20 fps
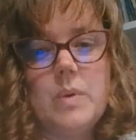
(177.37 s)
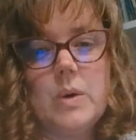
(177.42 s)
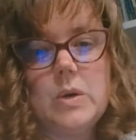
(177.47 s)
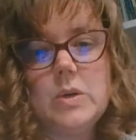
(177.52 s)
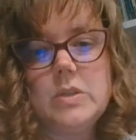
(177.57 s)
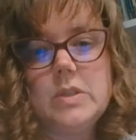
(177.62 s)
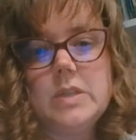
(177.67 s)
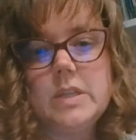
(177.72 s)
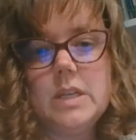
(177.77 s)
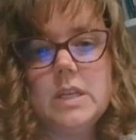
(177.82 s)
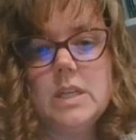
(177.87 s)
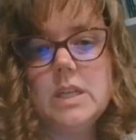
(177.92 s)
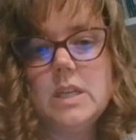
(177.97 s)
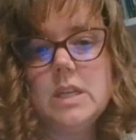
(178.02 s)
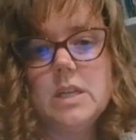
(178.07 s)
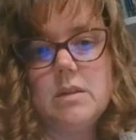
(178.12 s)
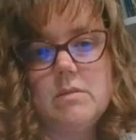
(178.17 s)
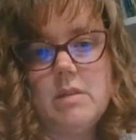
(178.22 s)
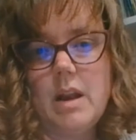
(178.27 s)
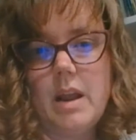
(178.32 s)

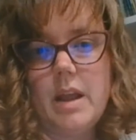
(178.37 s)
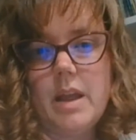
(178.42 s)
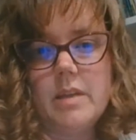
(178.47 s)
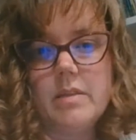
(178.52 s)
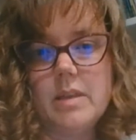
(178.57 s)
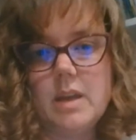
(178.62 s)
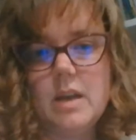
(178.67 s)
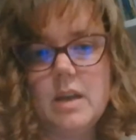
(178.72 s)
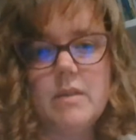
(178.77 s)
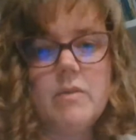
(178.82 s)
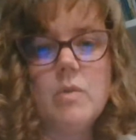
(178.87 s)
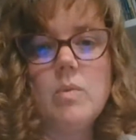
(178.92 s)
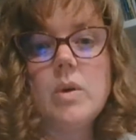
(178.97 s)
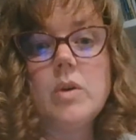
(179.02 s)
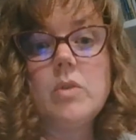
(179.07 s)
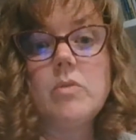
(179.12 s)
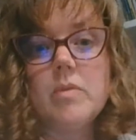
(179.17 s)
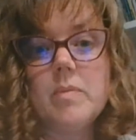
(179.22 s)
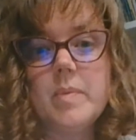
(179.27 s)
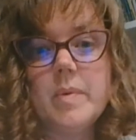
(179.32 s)
person that I can think of, or one
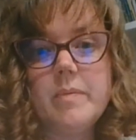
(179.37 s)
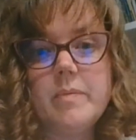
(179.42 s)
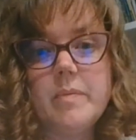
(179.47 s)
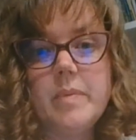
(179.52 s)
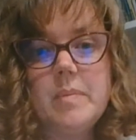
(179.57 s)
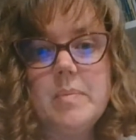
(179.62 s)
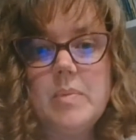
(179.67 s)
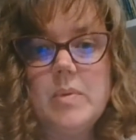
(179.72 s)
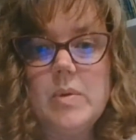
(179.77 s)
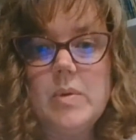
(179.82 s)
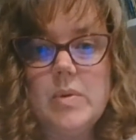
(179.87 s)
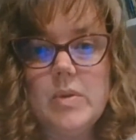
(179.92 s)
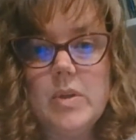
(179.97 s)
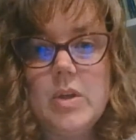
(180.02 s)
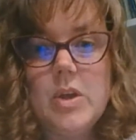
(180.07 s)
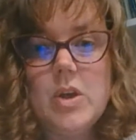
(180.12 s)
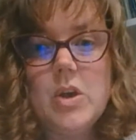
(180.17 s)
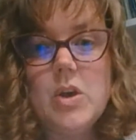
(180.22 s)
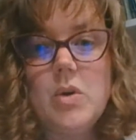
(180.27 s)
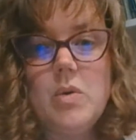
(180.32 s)
group of people
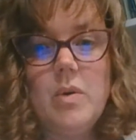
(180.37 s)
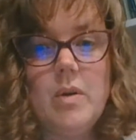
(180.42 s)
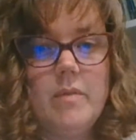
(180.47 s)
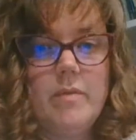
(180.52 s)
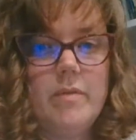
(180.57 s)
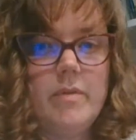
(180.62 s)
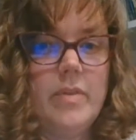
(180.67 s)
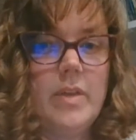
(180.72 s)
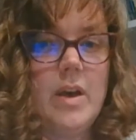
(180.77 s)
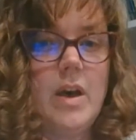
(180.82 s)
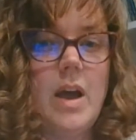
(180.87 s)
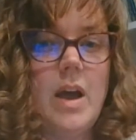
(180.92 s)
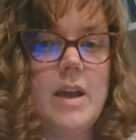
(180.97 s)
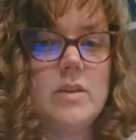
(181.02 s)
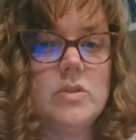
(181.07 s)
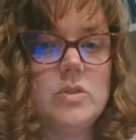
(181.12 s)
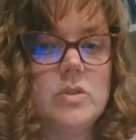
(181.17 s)
who are the higher